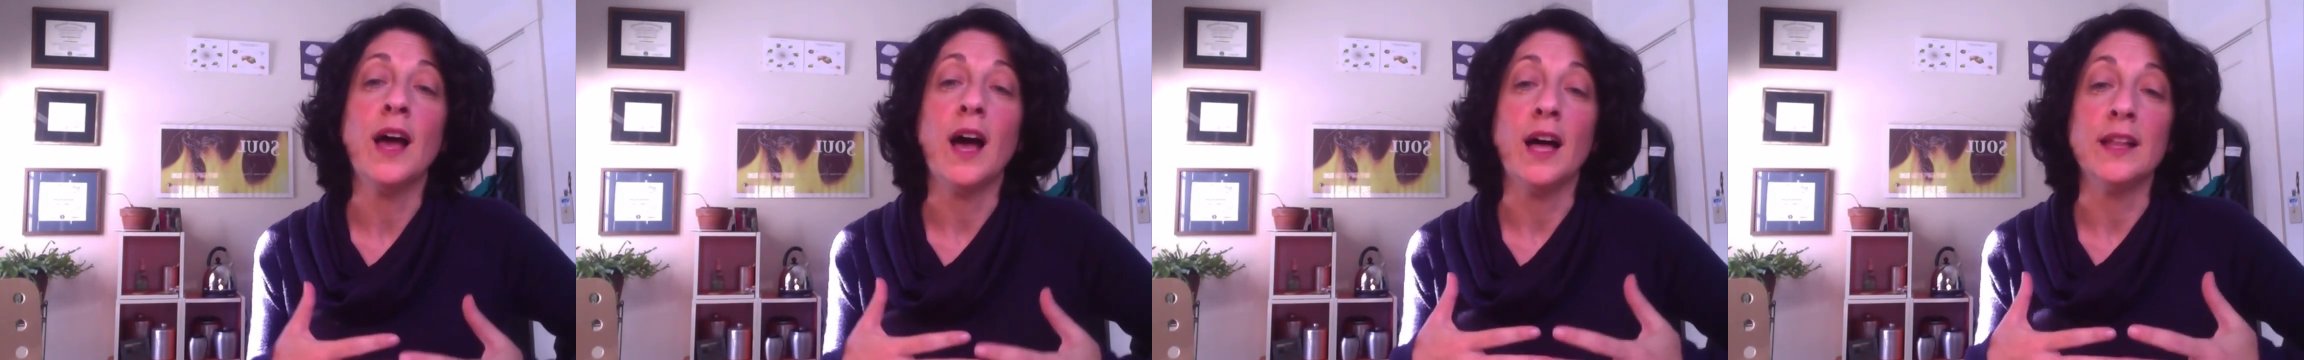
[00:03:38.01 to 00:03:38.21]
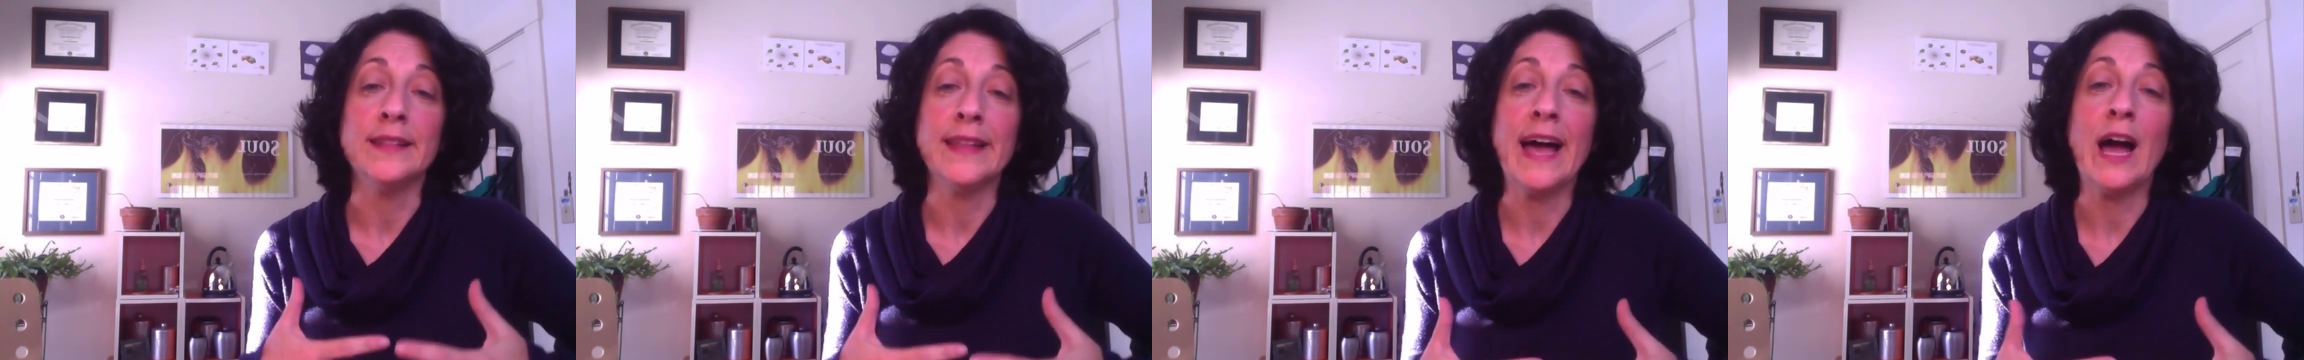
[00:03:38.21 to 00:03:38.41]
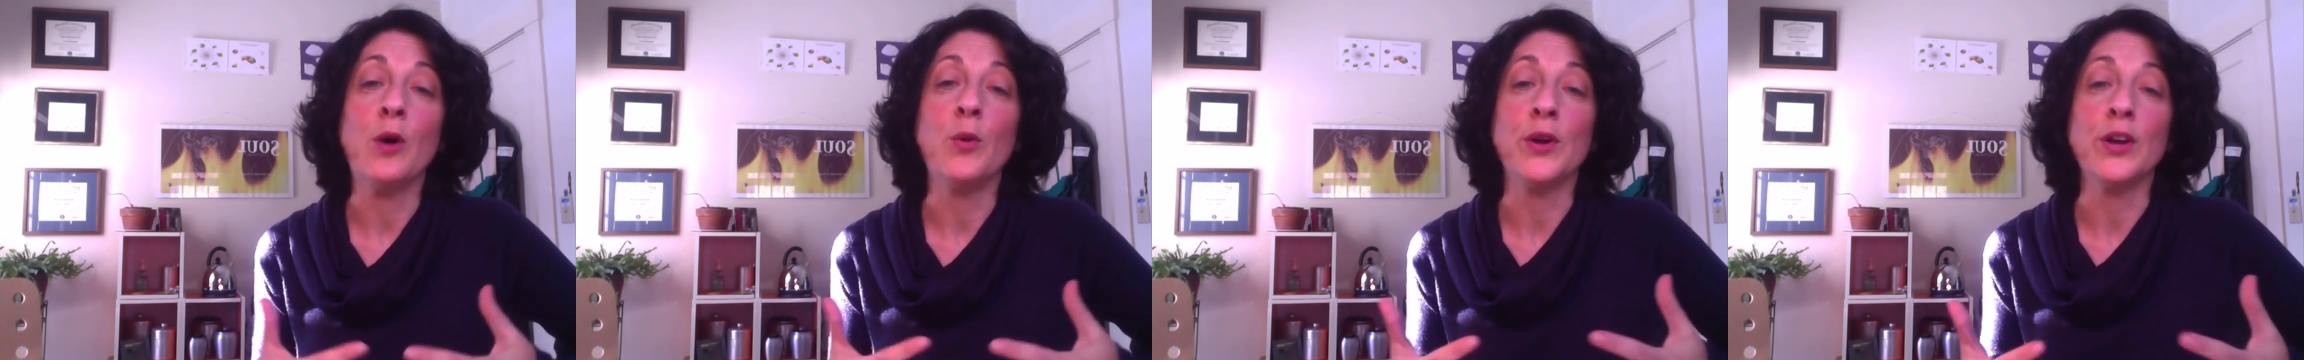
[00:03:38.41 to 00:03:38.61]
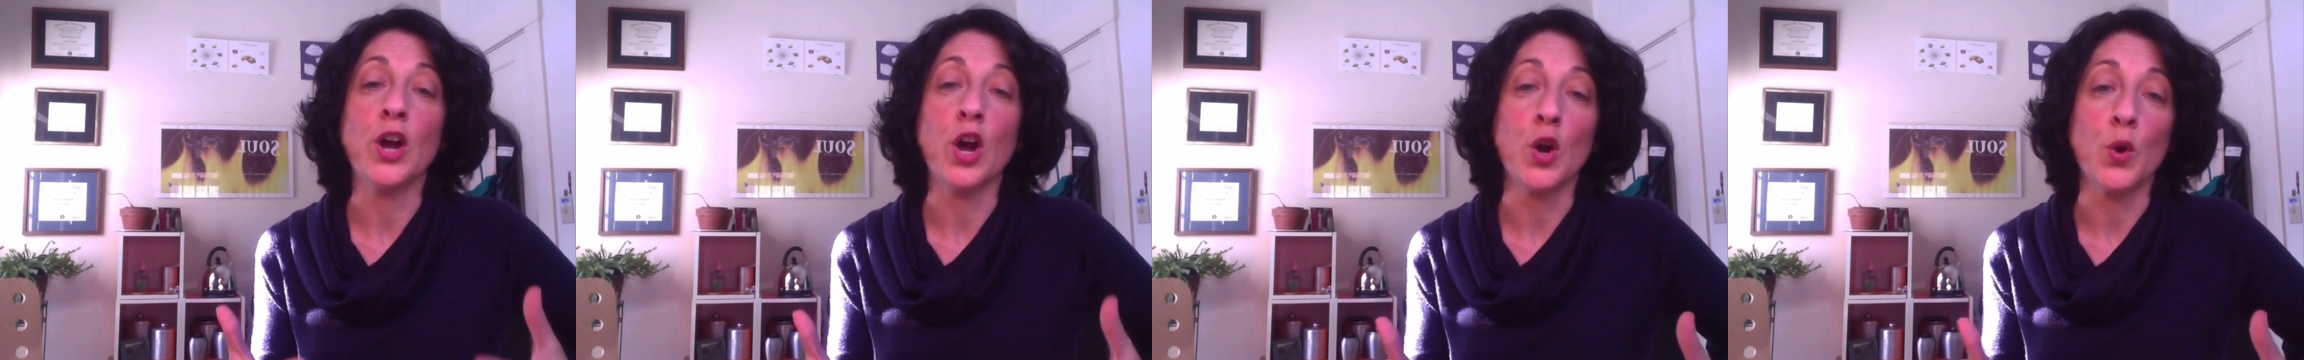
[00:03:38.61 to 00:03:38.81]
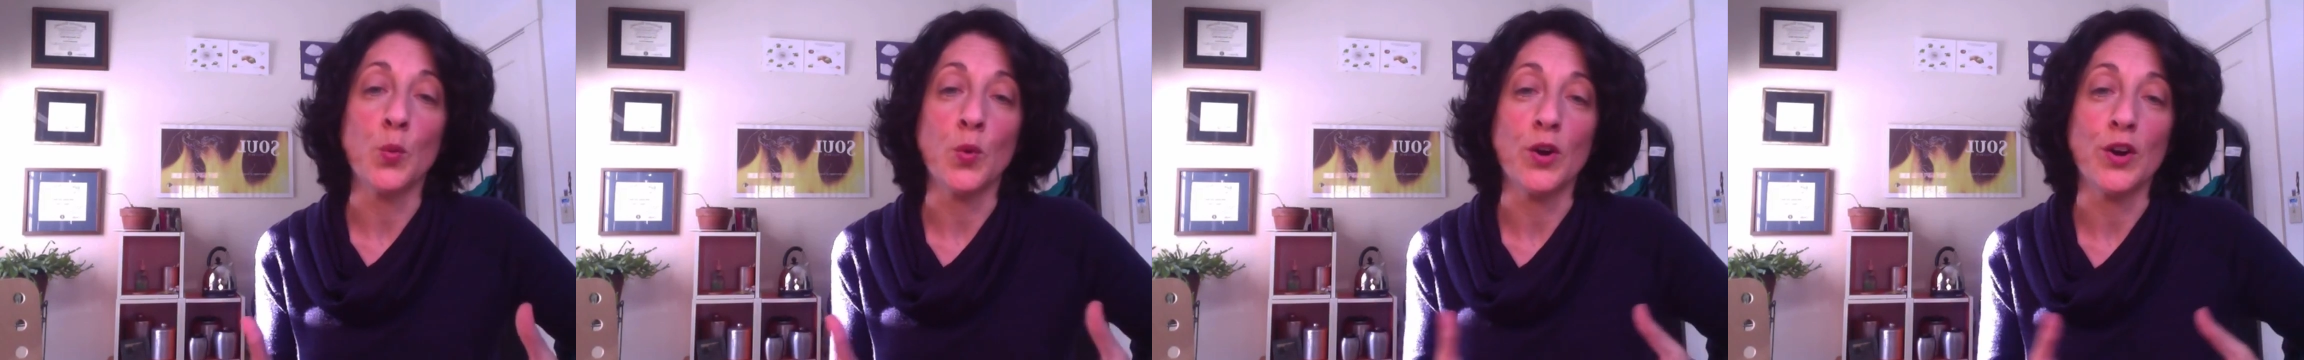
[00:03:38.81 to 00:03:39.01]
allowing
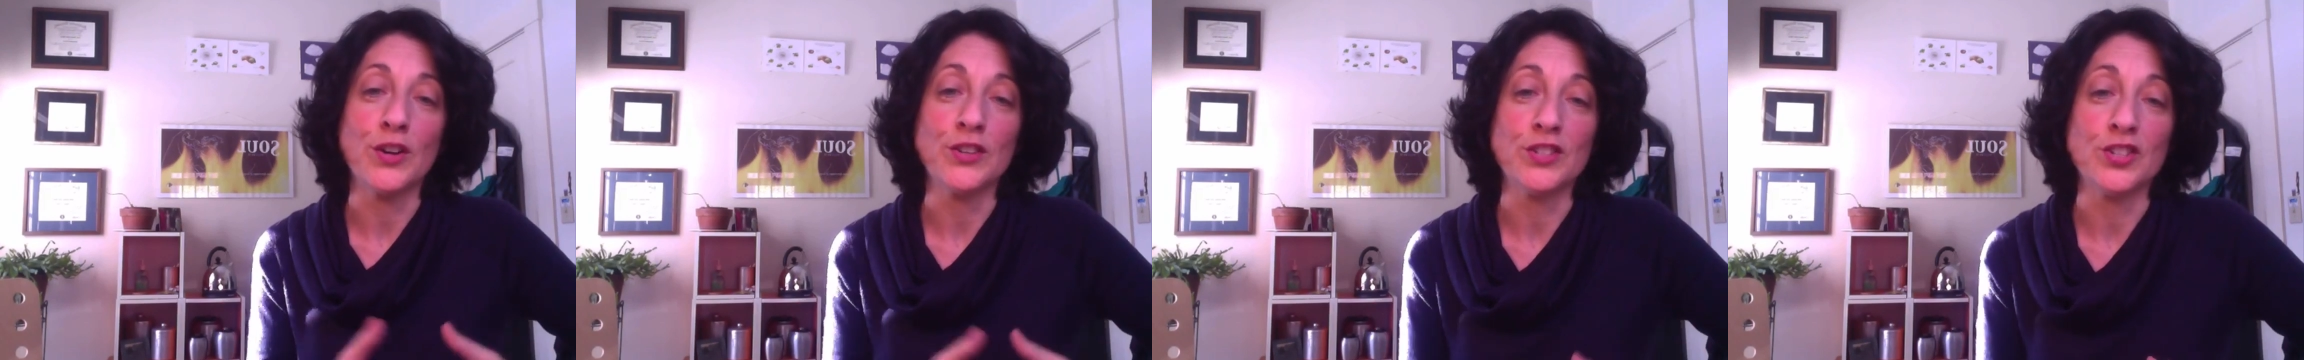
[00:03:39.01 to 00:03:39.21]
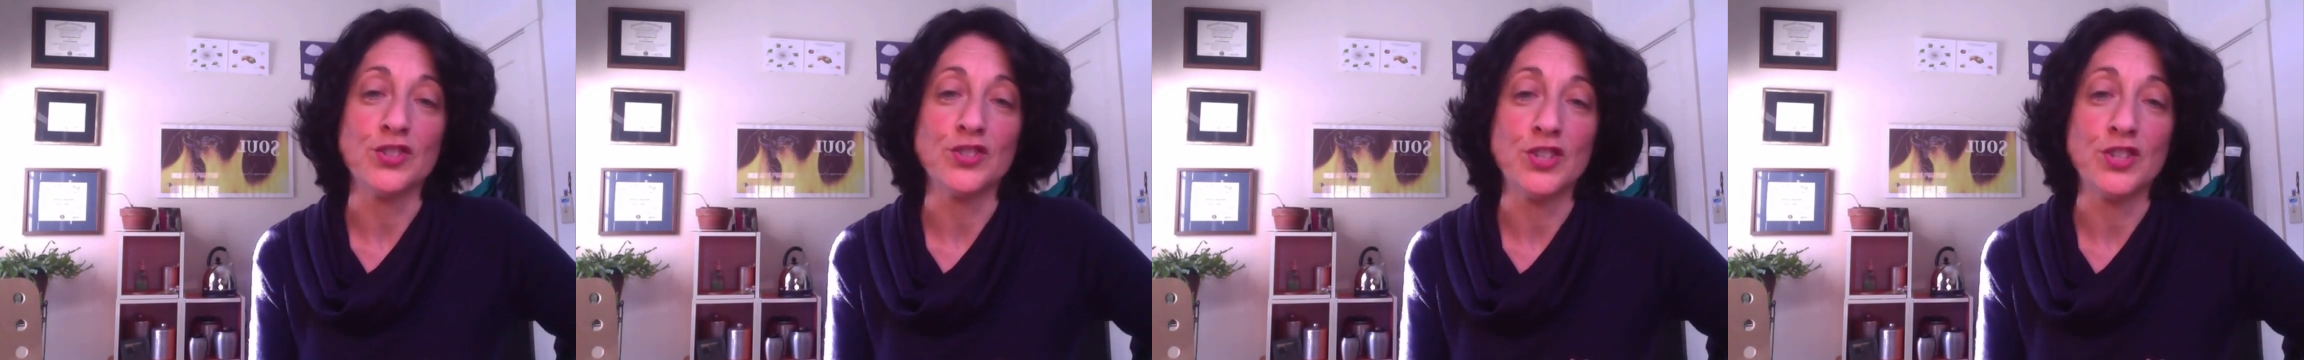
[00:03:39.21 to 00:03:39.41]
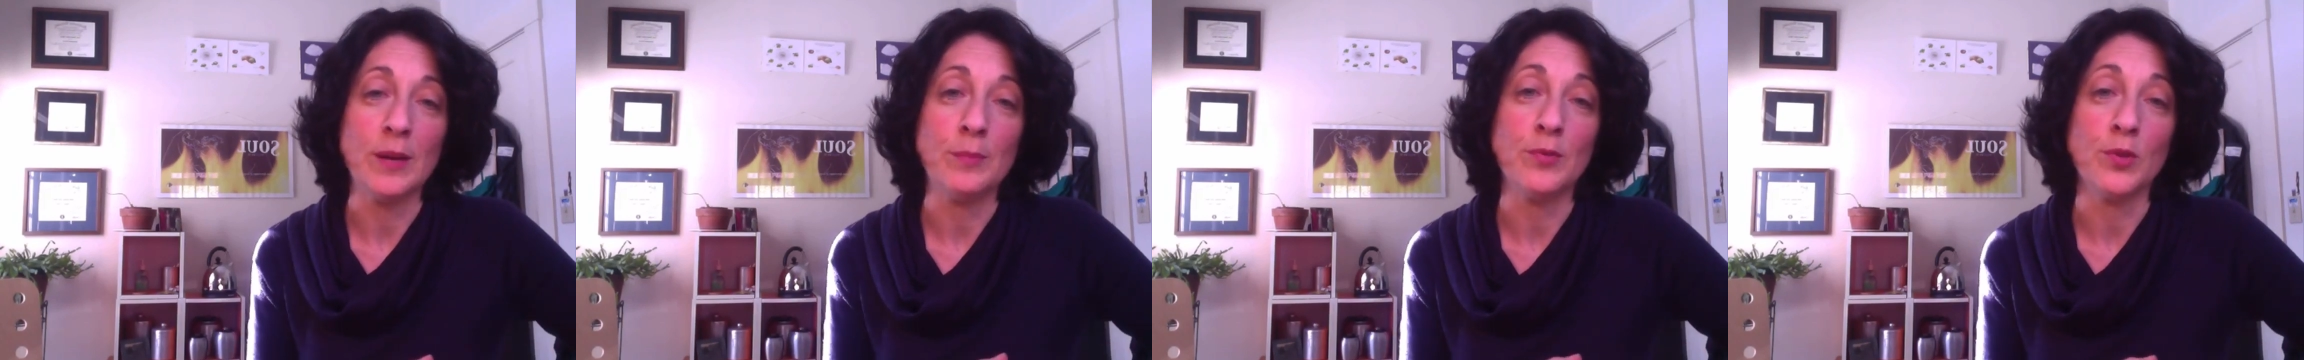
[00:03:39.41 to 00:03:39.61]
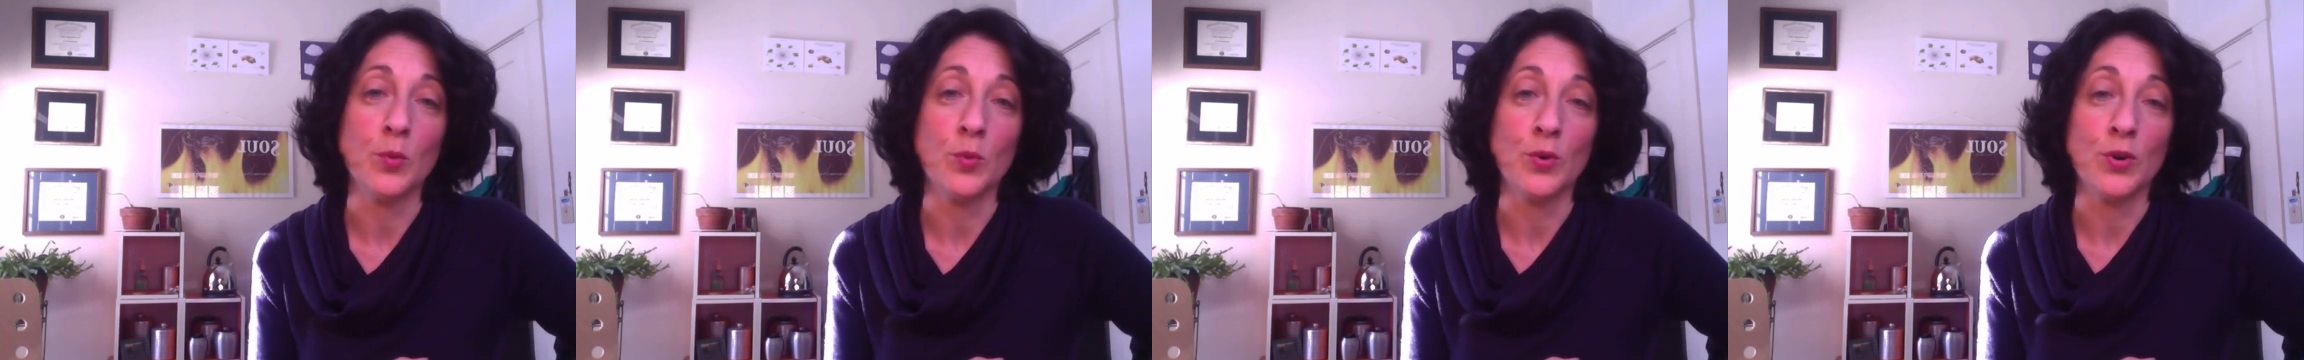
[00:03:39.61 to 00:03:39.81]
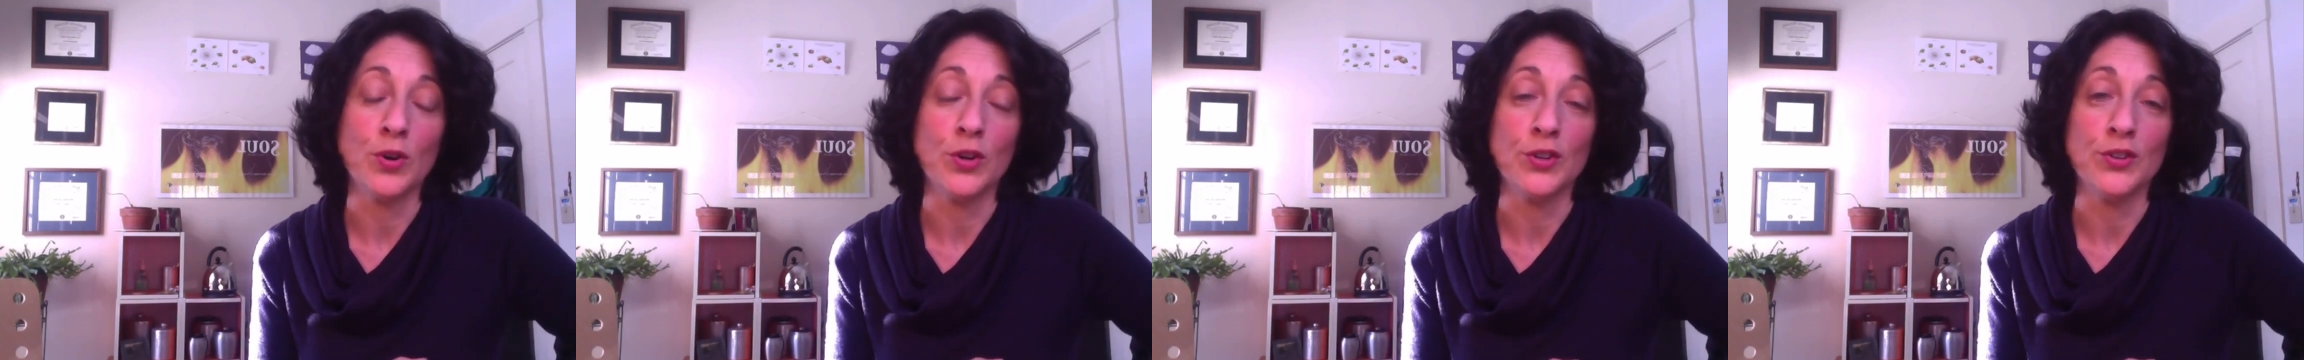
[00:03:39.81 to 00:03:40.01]
our work to shape the
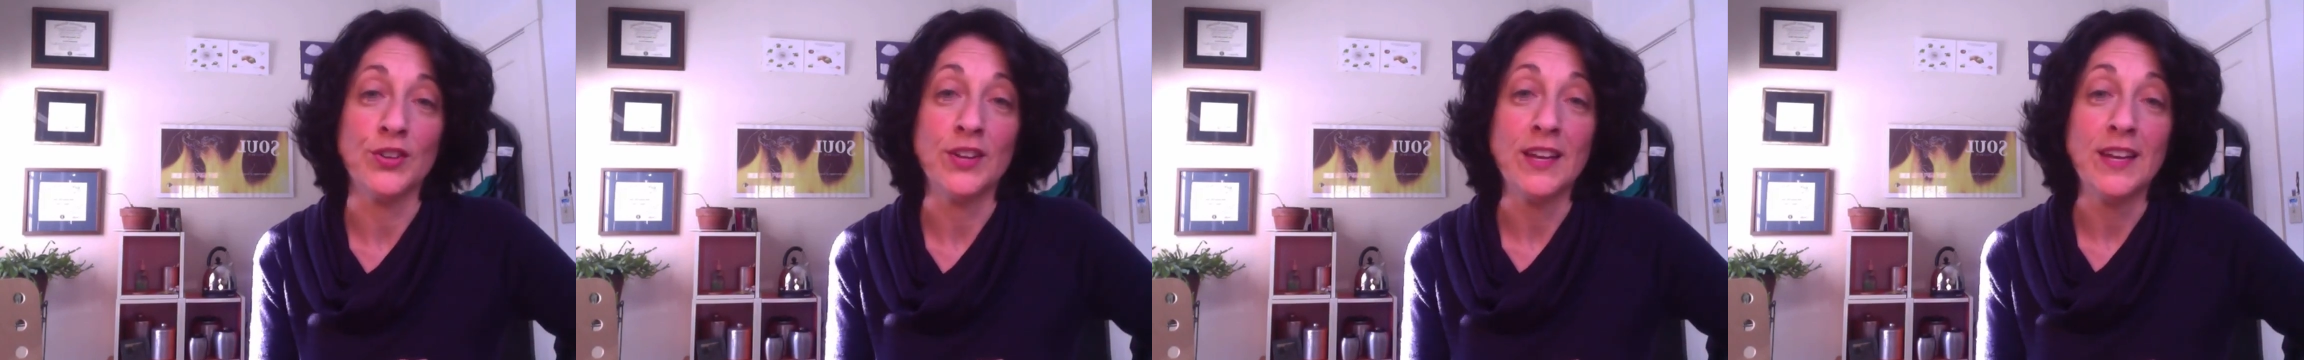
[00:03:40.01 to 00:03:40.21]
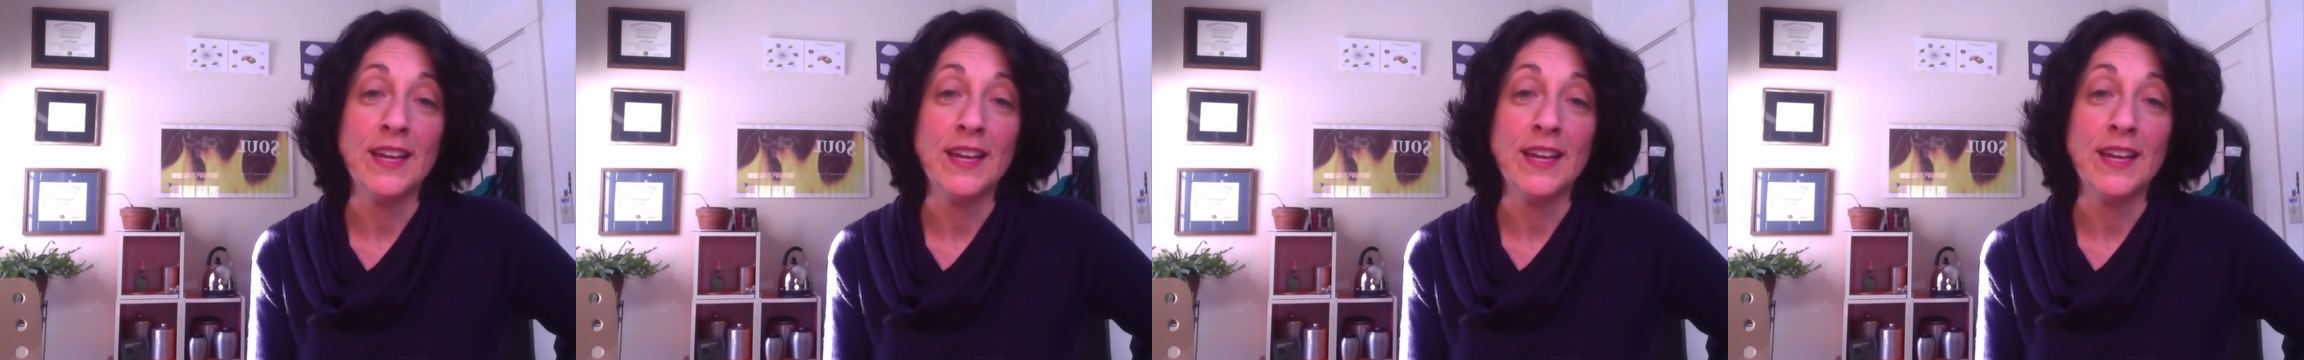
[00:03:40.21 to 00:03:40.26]
world